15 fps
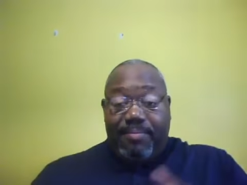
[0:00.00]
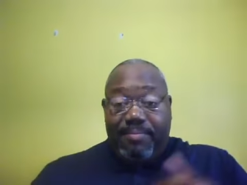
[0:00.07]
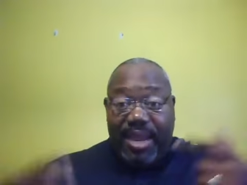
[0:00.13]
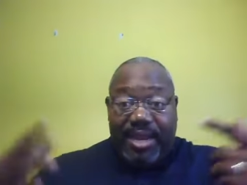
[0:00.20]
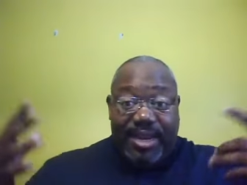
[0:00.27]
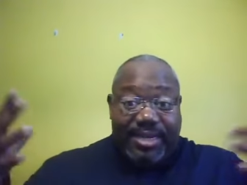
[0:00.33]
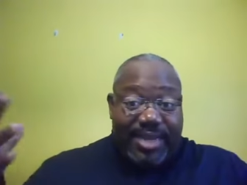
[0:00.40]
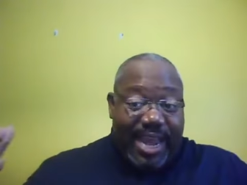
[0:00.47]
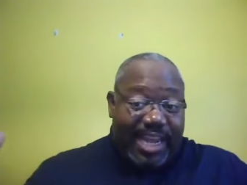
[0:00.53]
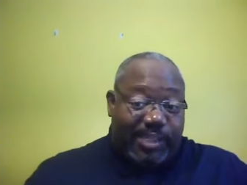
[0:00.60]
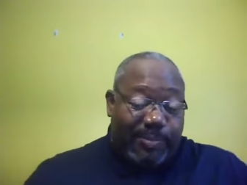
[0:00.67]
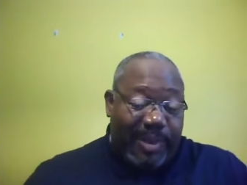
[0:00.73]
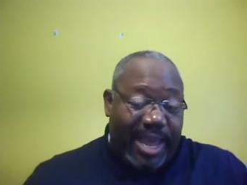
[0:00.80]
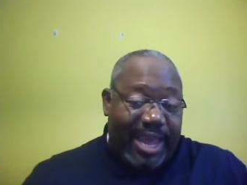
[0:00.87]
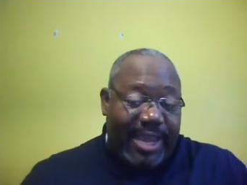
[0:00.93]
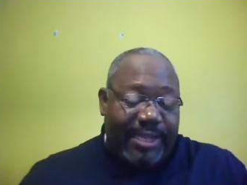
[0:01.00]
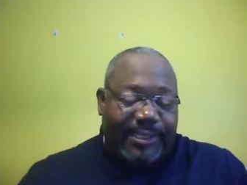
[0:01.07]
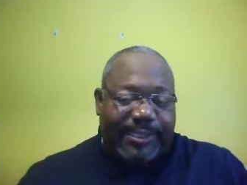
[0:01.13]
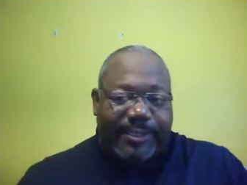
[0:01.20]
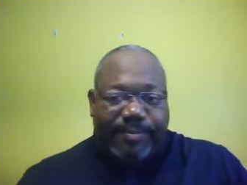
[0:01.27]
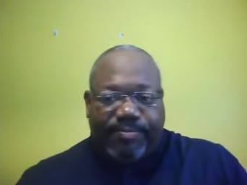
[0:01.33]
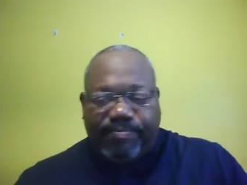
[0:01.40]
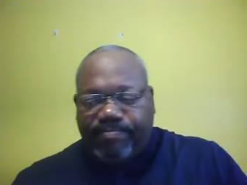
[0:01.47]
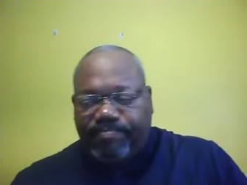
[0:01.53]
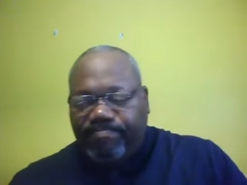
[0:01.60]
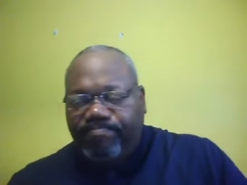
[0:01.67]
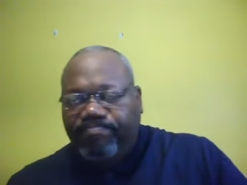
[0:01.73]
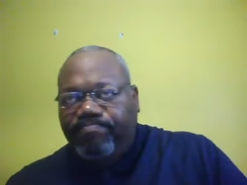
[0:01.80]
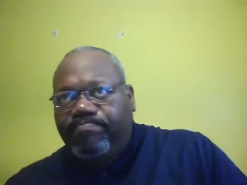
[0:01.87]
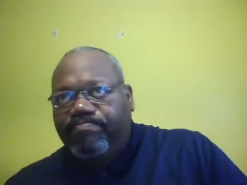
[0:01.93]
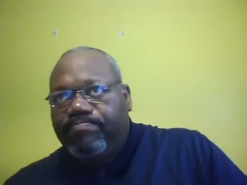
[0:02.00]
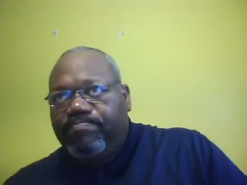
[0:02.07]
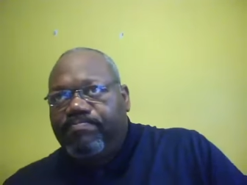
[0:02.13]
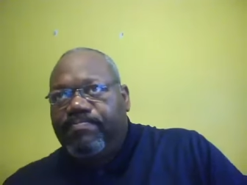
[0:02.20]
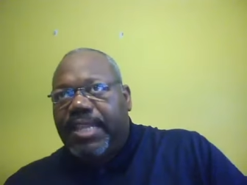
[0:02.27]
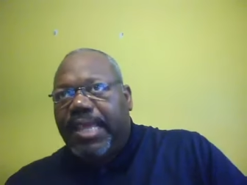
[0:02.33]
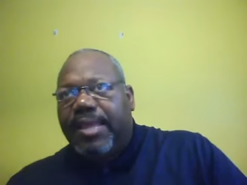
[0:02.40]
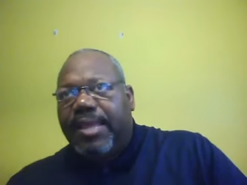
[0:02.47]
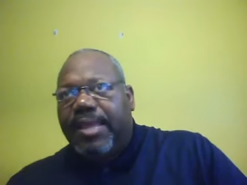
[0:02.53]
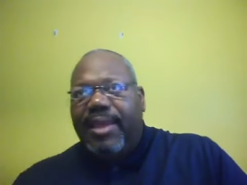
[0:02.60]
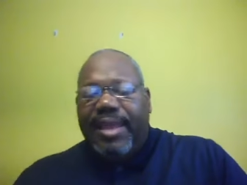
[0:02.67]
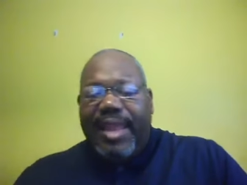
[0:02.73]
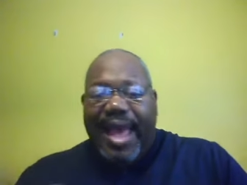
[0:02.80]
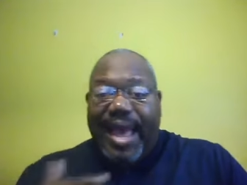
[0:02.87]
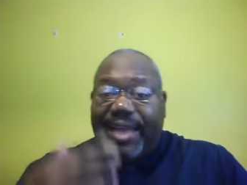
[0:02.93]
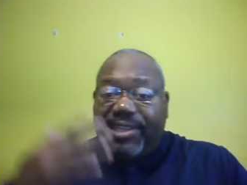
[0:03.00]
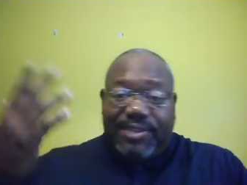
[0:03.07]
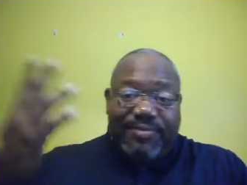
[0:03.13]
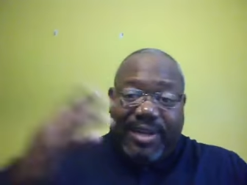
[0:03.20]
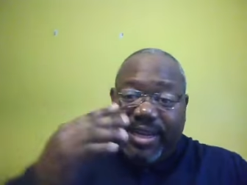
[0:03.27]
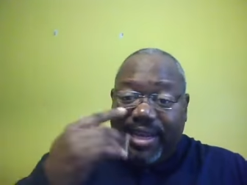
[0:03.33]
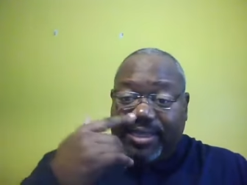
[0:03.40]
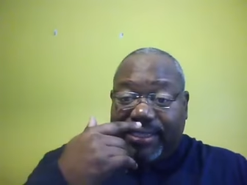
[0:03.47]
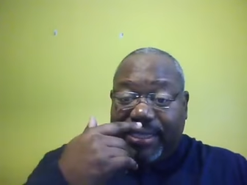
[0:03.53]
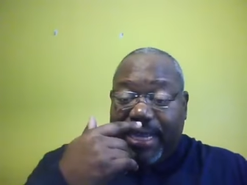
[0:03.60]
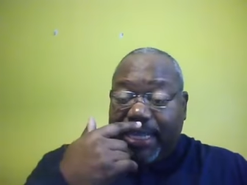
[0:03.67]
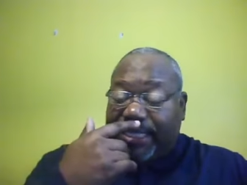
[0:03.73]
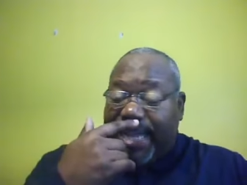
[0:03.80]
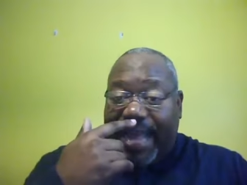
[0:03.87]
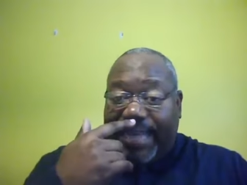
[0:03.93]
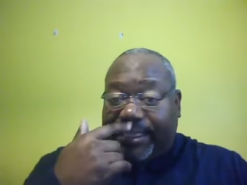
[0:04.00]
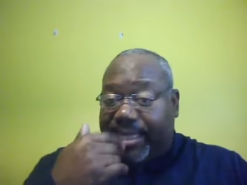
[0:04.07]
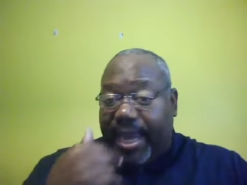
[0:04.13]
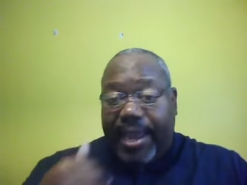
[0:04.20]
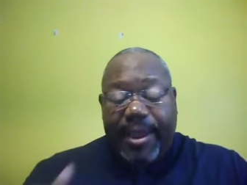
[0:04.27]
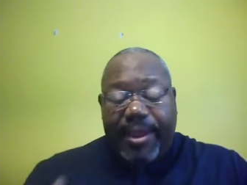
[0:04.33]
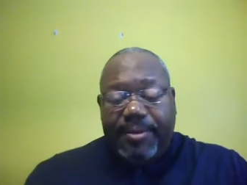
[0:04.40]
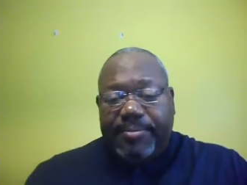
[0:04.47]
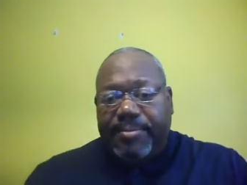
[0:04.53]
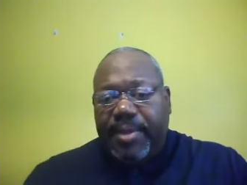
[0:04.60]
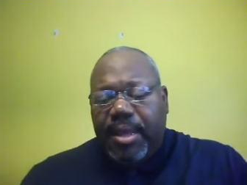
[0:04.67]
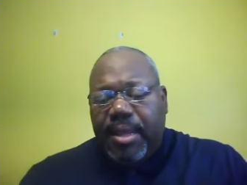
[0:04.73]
the meeting takes place. Elijah really is he's not scared.